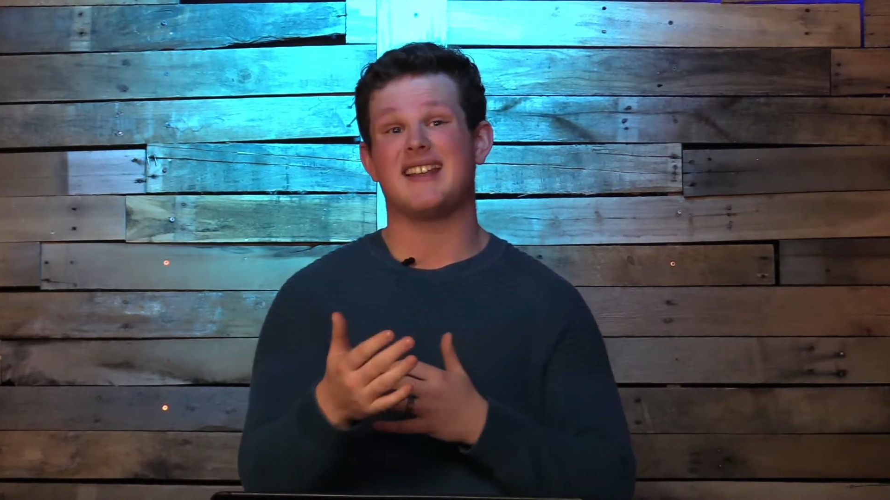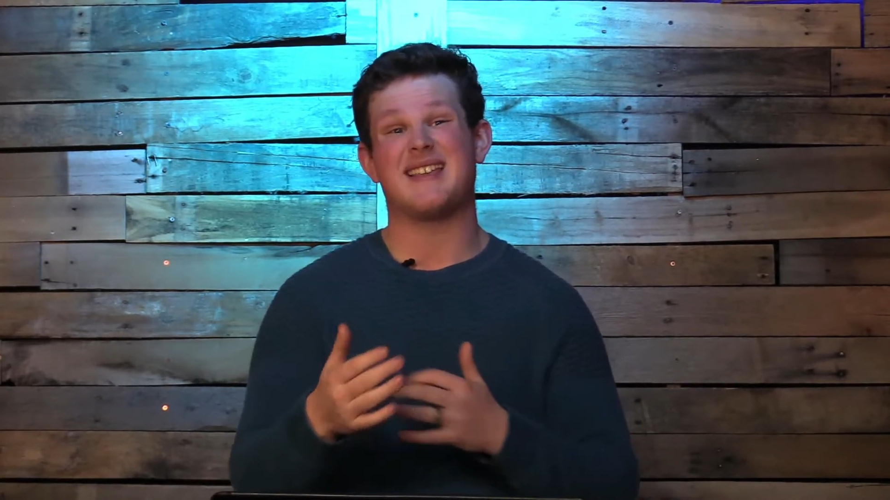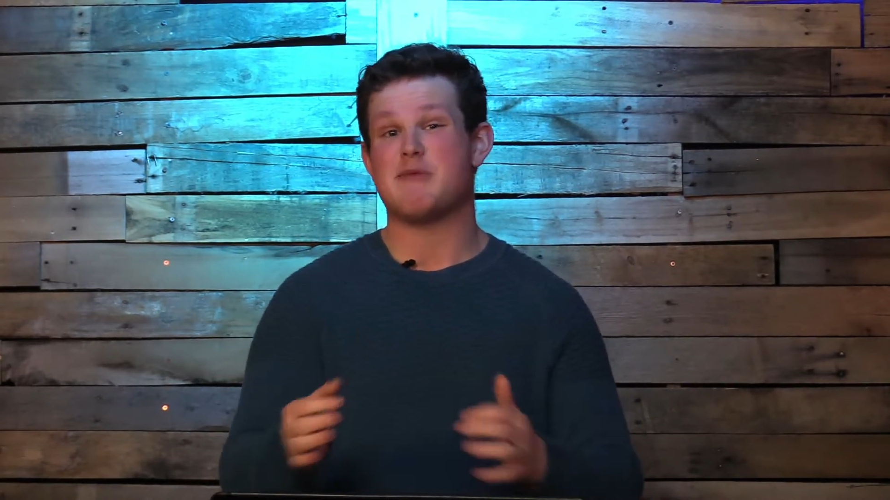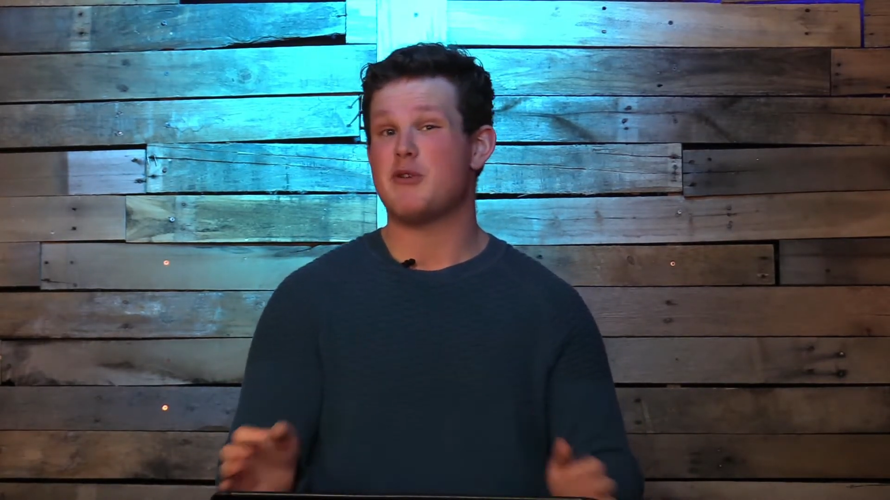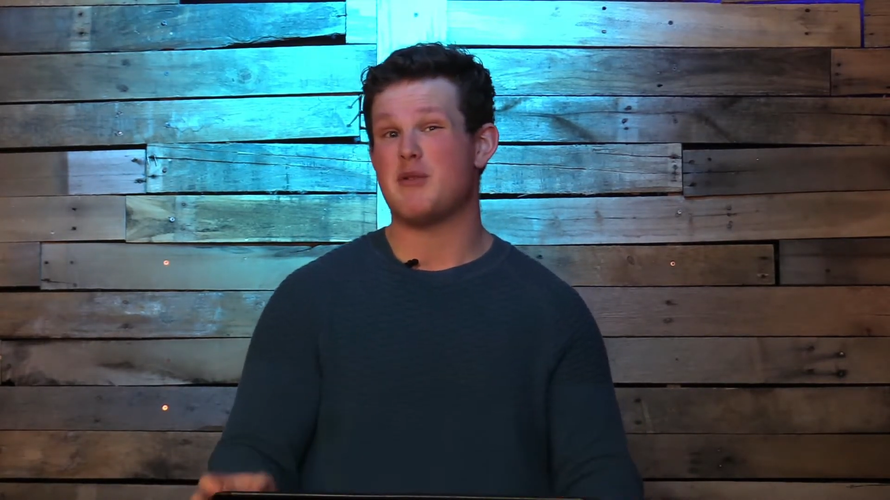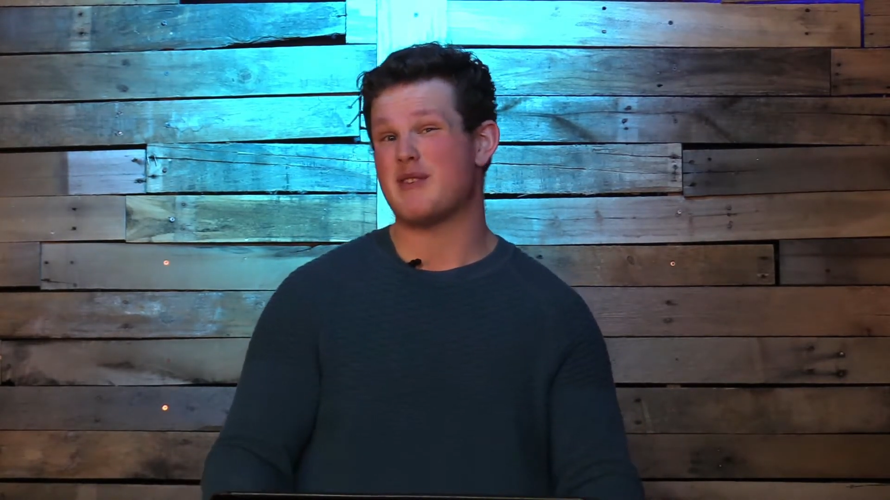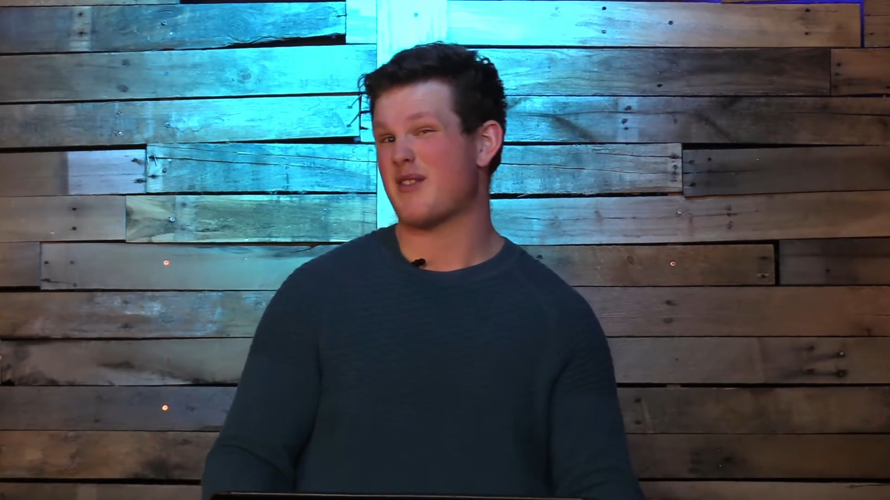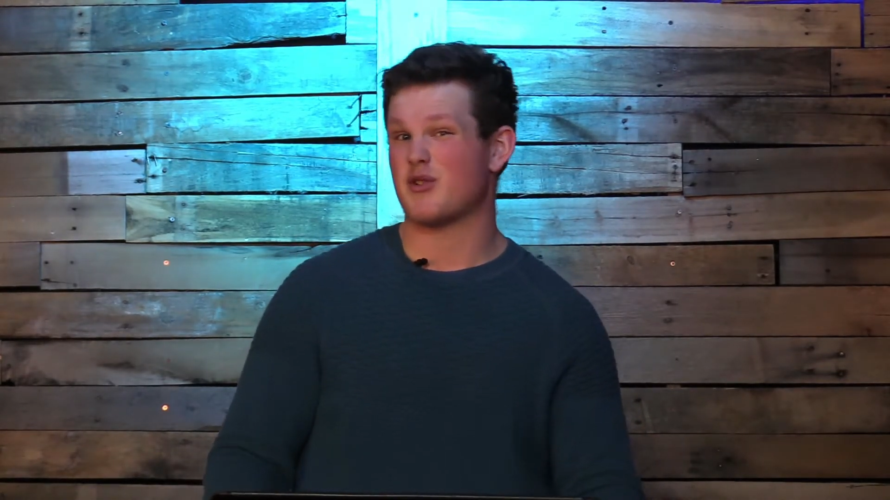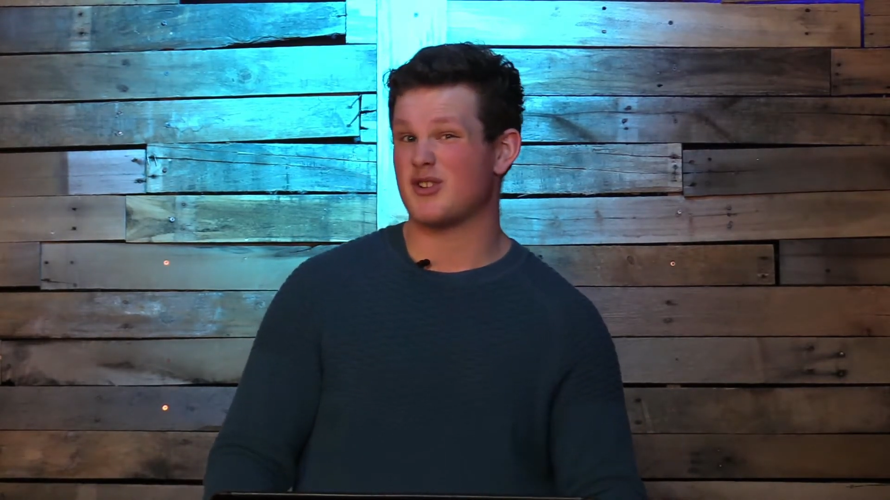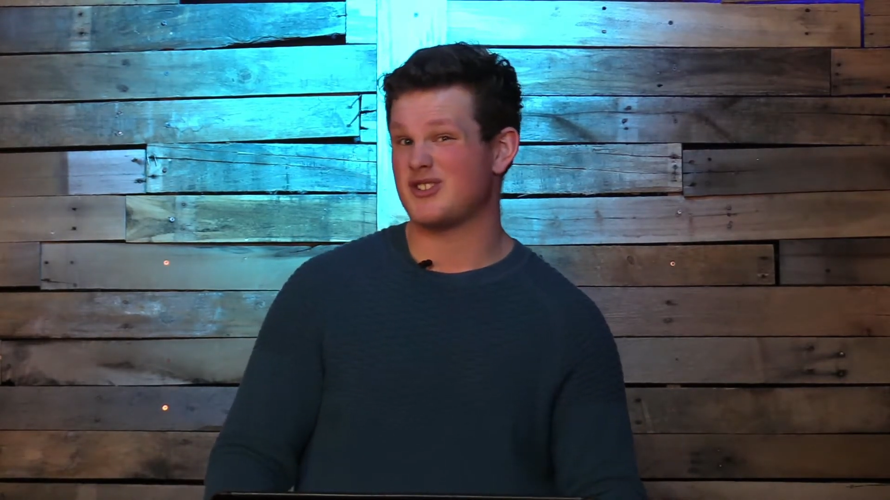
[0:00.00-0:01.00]
community with
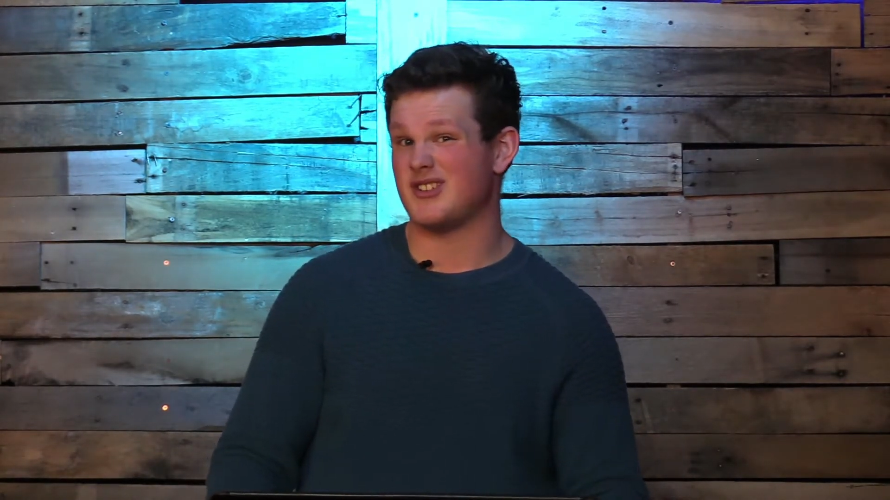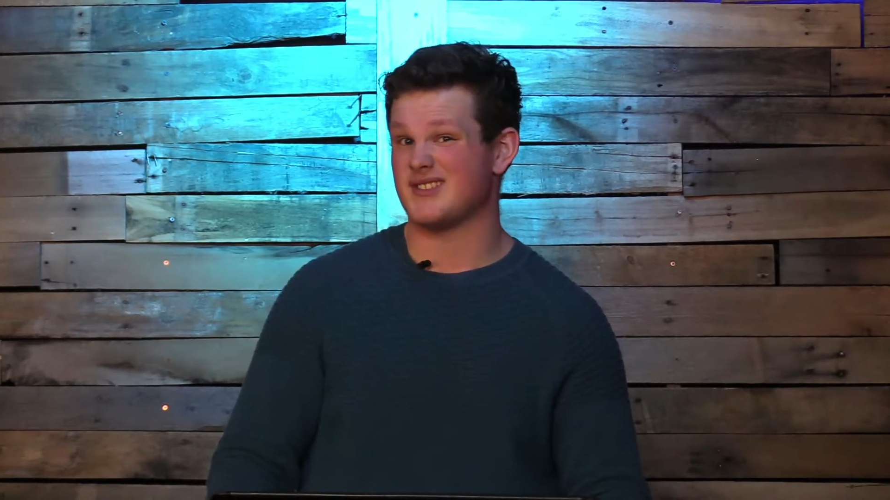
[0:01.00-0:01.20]
other Christians.